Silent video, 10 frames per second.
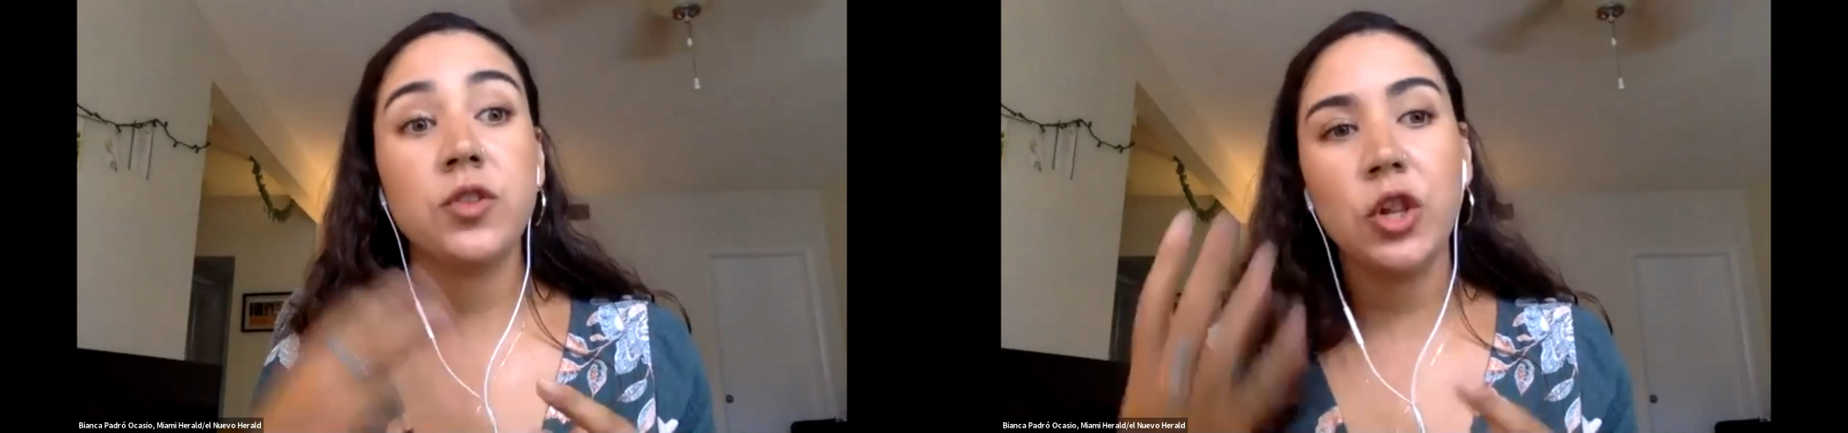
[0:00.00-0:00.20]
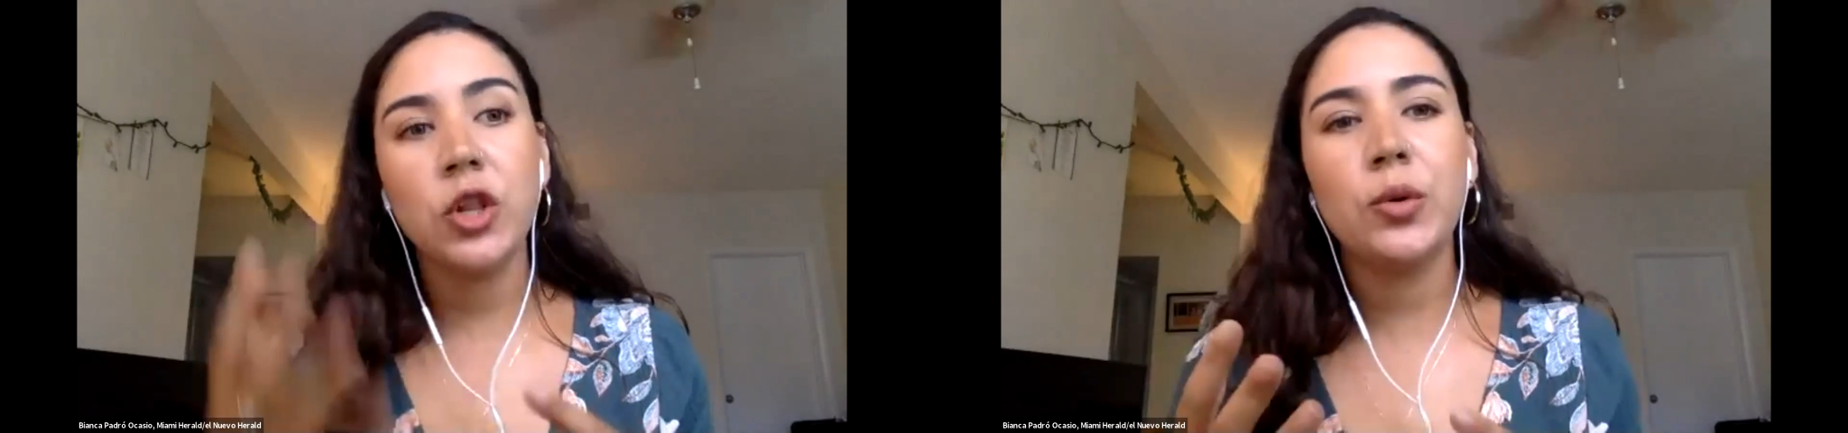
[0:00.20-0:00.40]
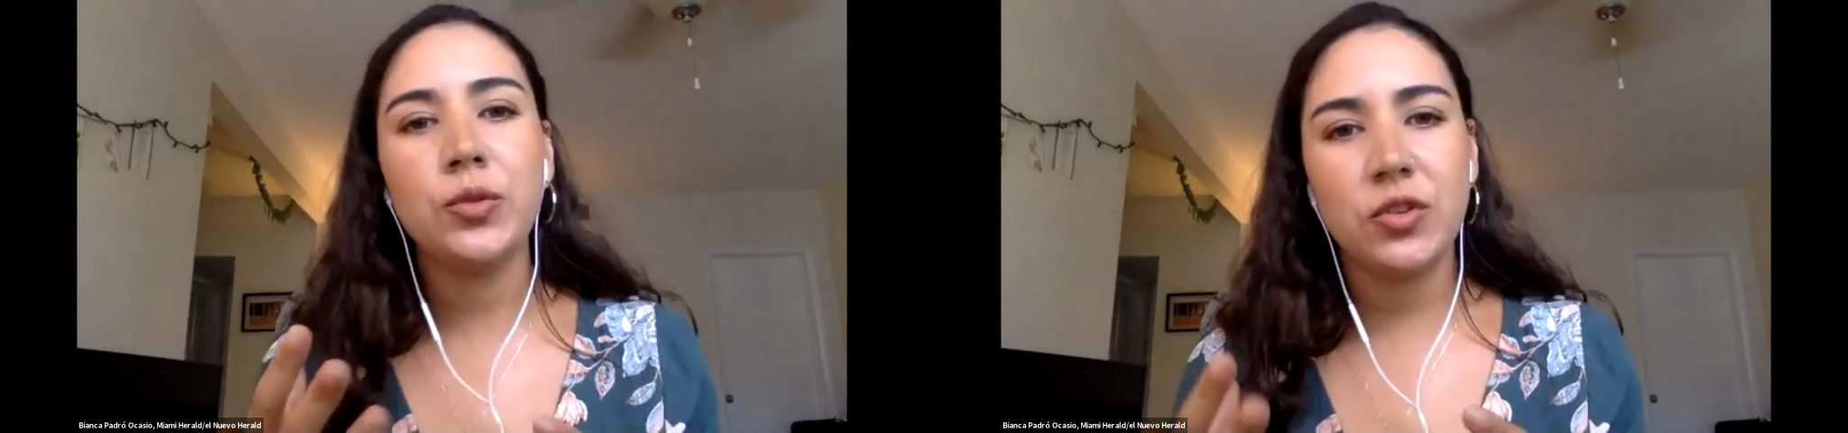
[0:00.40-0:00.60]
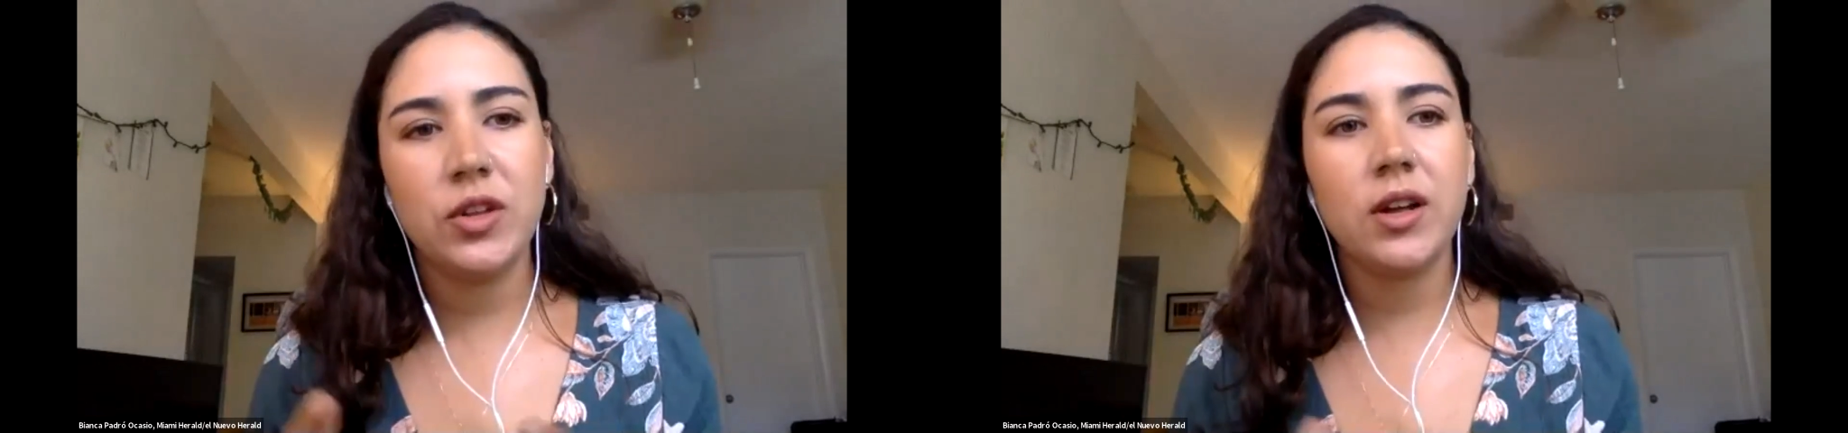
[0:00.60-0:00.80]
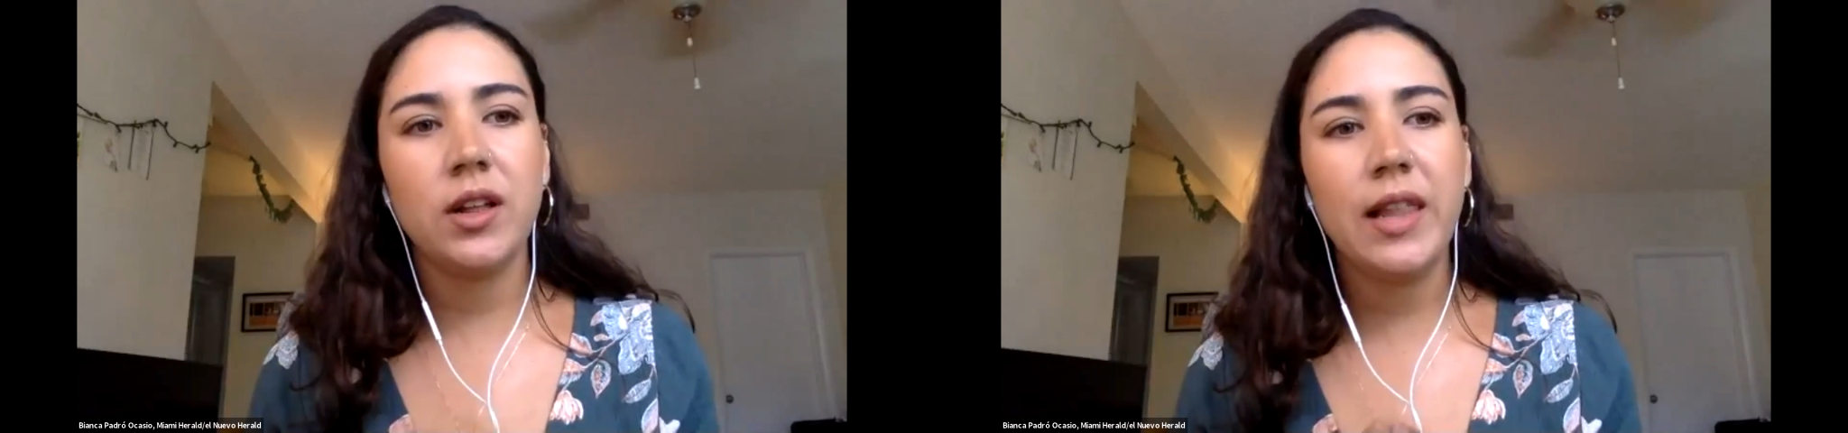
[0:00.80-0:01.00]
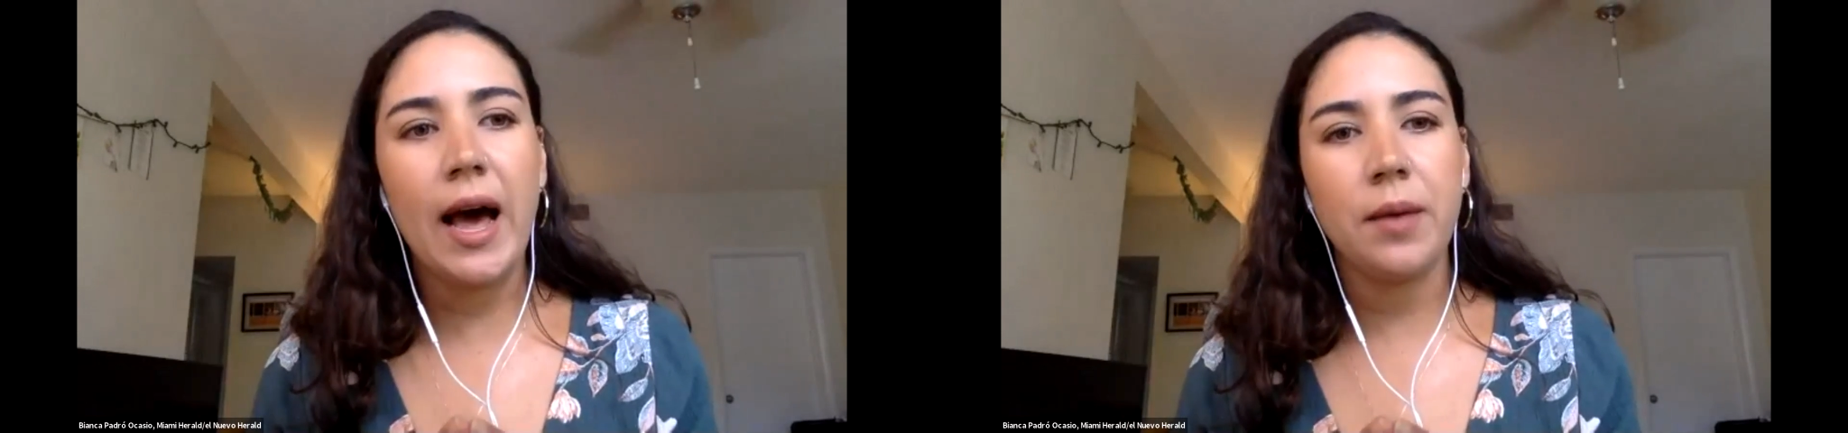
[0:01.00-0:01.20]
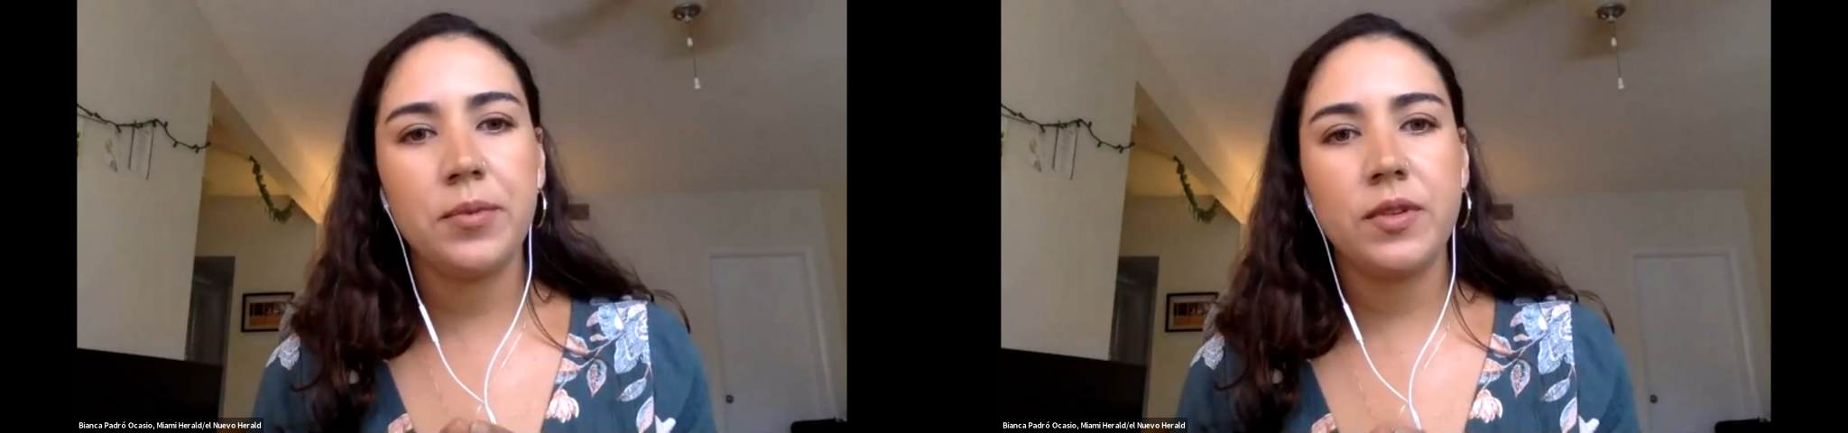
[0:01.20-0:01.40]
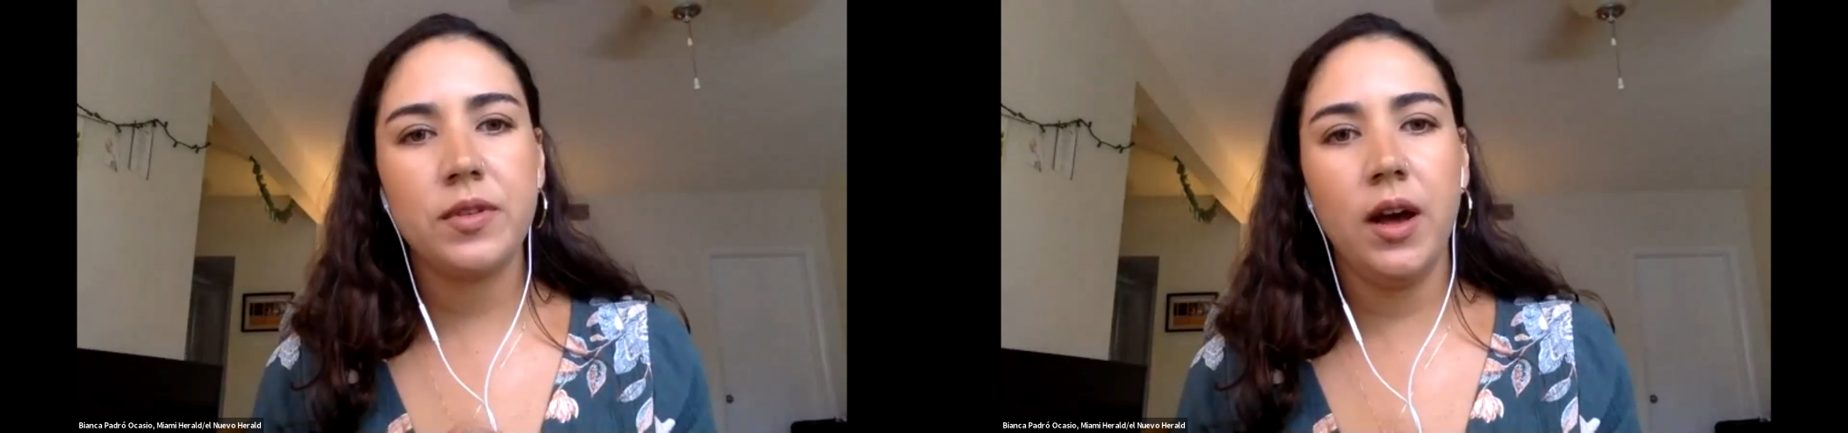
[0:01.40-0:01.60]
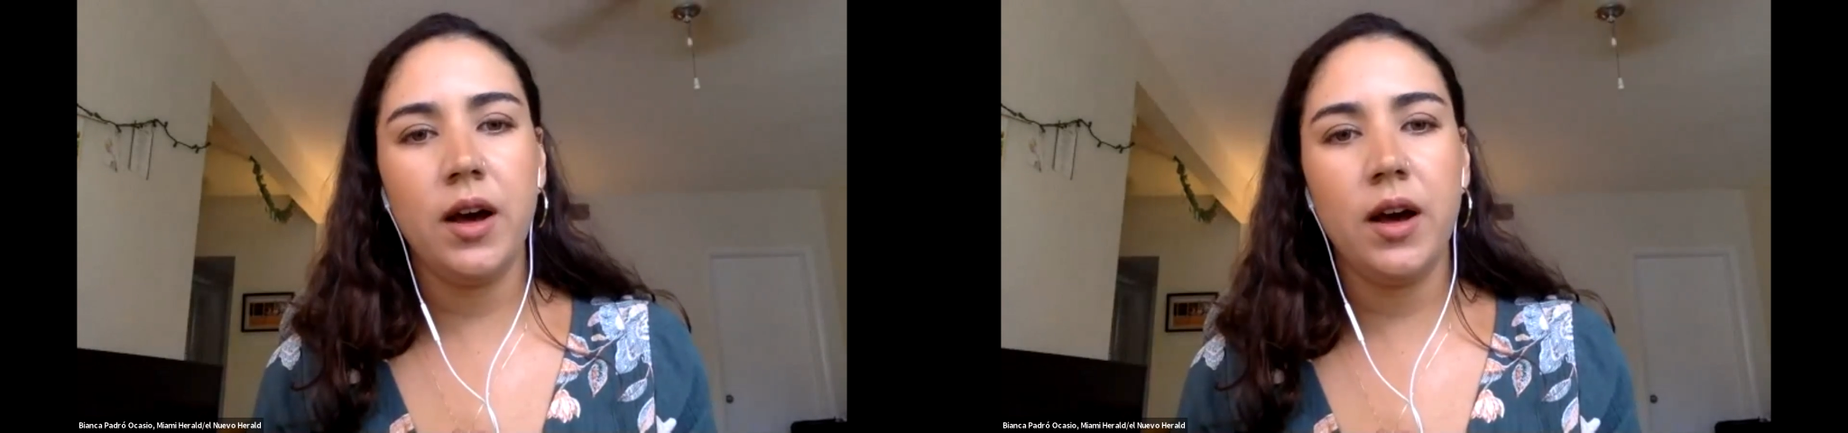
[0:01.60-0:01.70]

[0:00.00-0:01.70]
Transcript: close to the collapse,